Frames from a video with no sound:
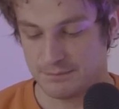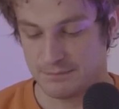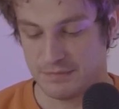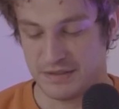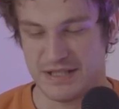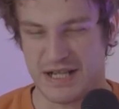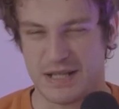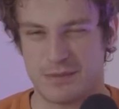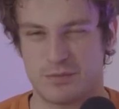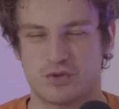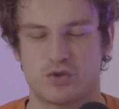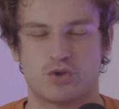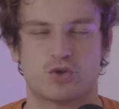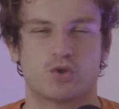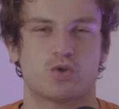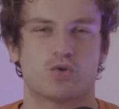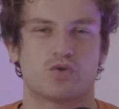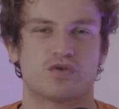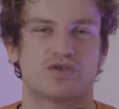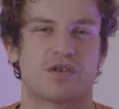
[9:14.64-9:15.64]
being able to
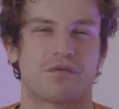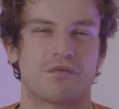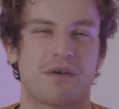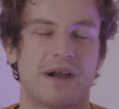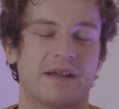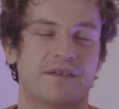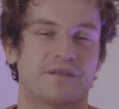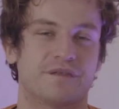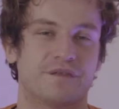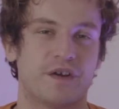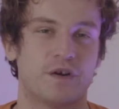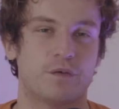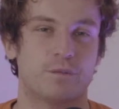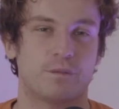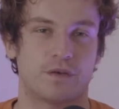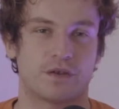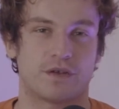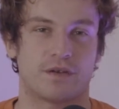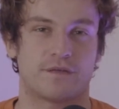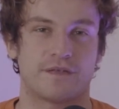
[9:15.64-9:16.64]
choose the right film
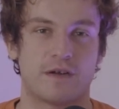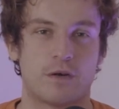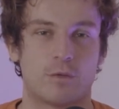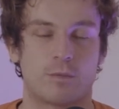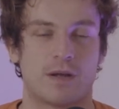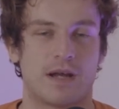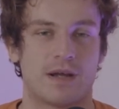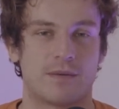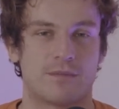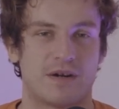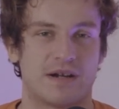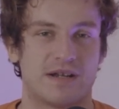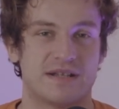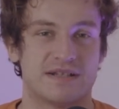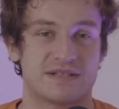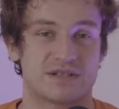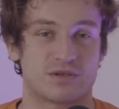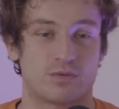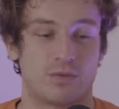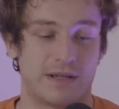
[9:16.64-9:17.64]
for your film camera
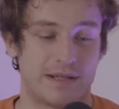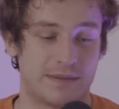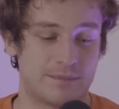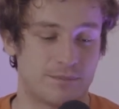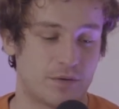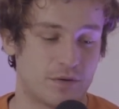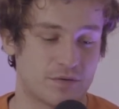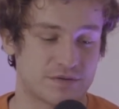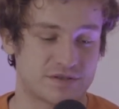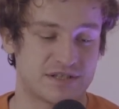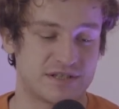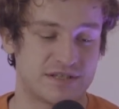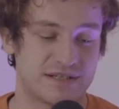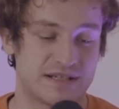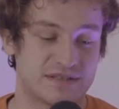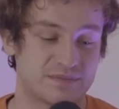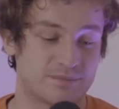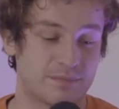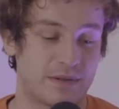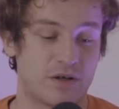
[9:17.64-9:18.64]
is quite important,
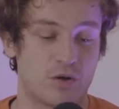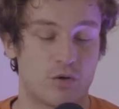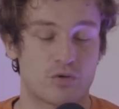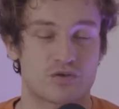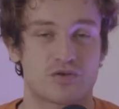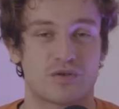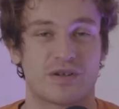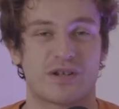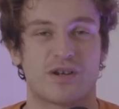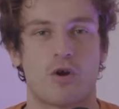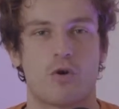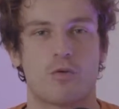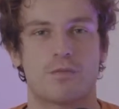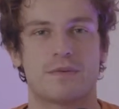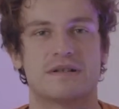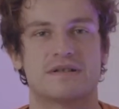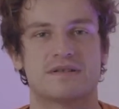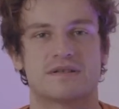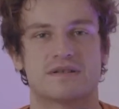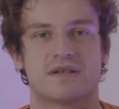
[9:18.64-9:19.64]
but also it
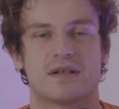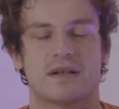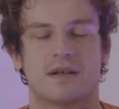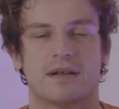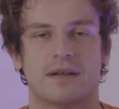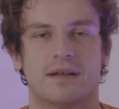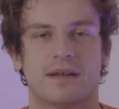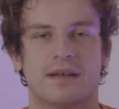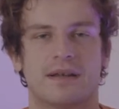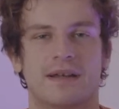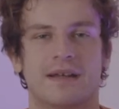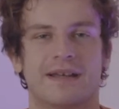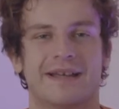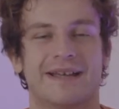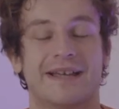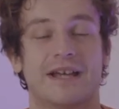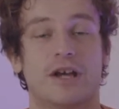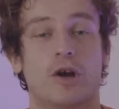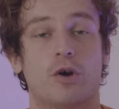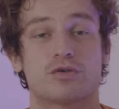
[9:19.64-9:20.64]

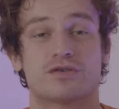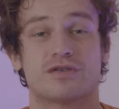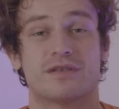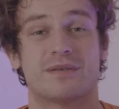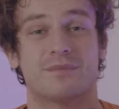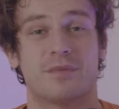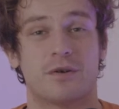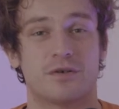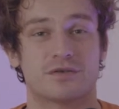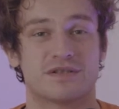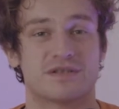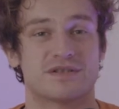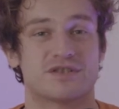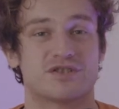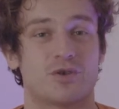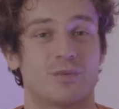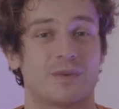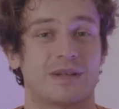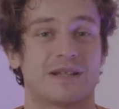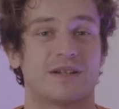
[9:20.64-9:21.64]
also important
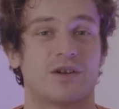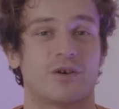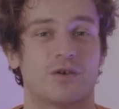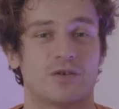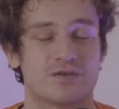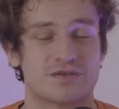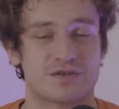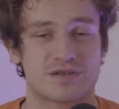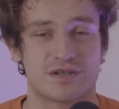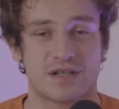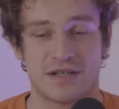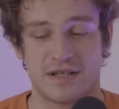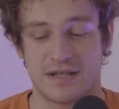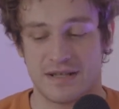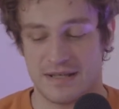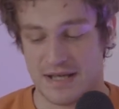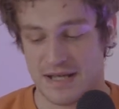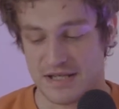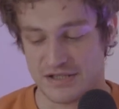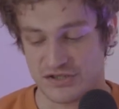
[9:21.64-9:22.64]
so many doors
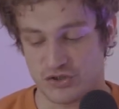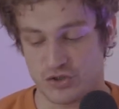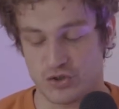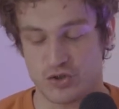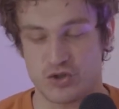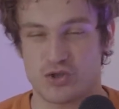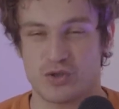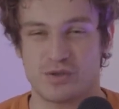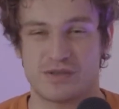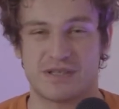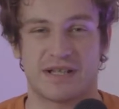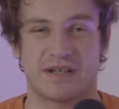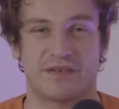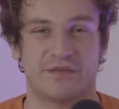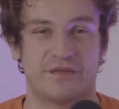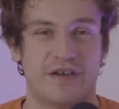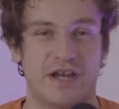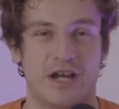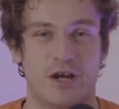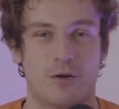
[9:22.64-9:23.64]
as to shooting
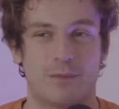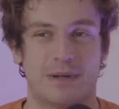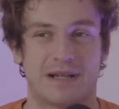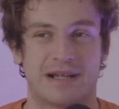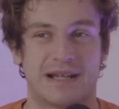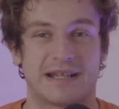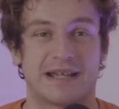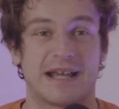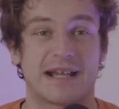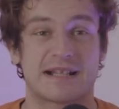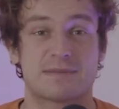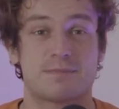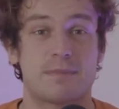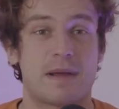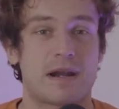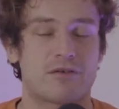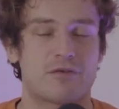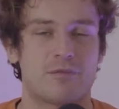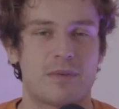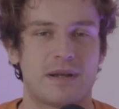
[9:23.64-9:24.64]
film and like
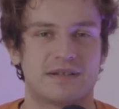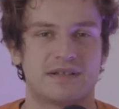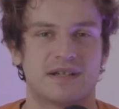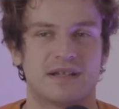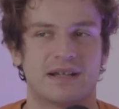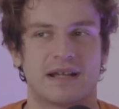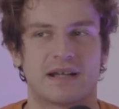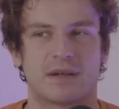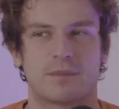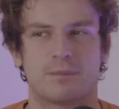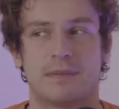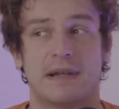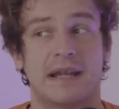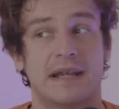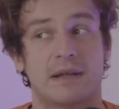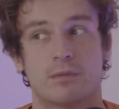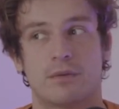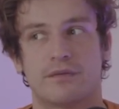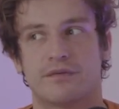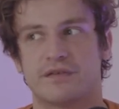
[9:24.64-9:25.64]
experimenting, like
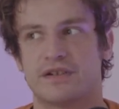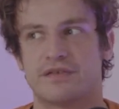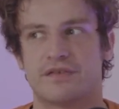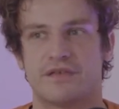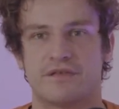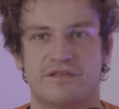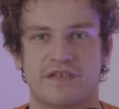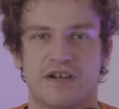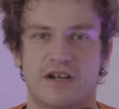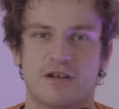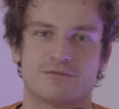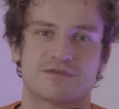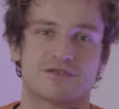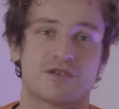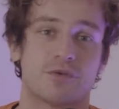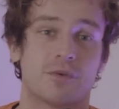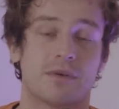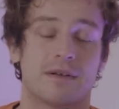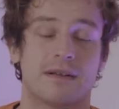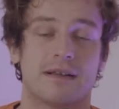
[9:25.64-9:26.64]
playing with different films.
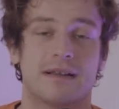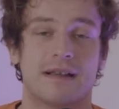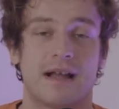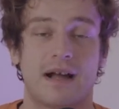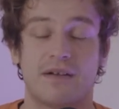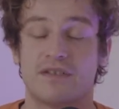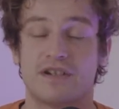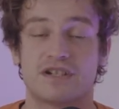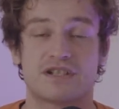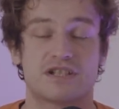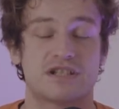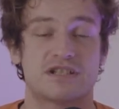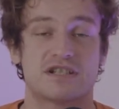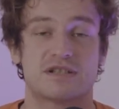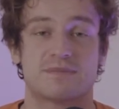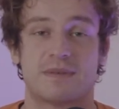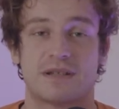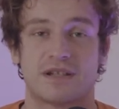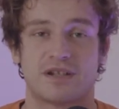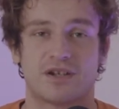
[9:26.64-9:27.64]
So I've literally
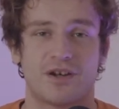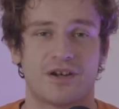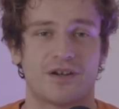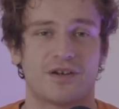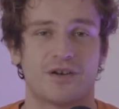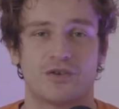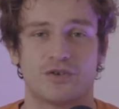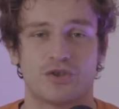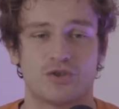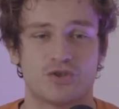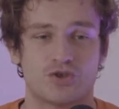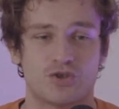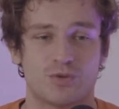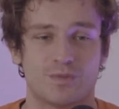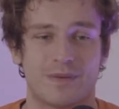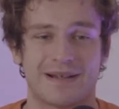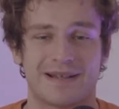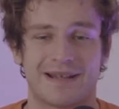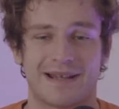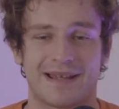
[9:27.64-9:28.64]
just been going on
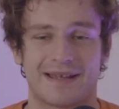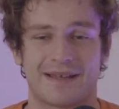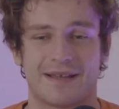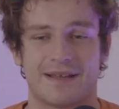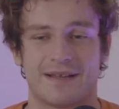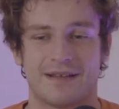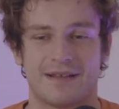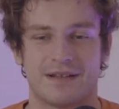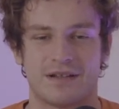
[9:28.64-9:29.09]
YouTube and like